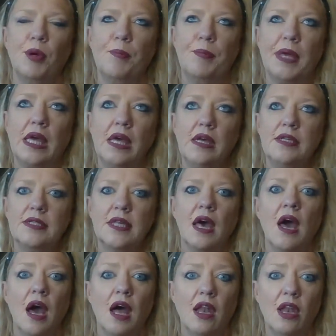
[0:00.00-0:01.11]
But because
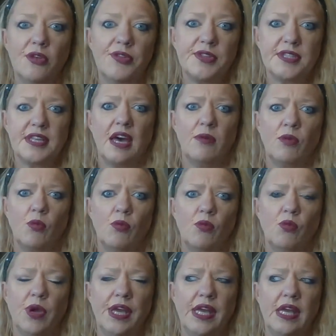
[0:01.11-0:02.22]
a lot of the time
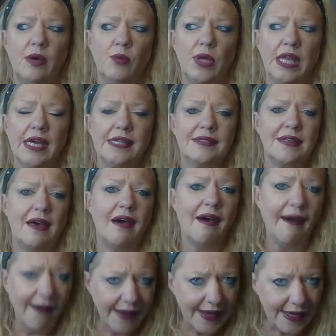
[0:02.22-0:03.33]
we like to
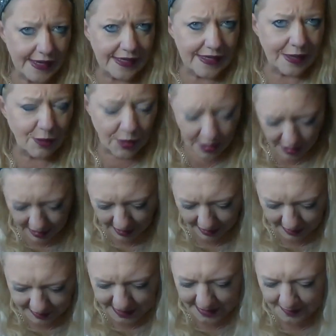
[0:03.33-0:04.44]
hide our
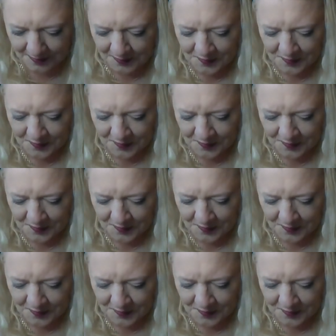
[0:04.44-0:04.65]
curves,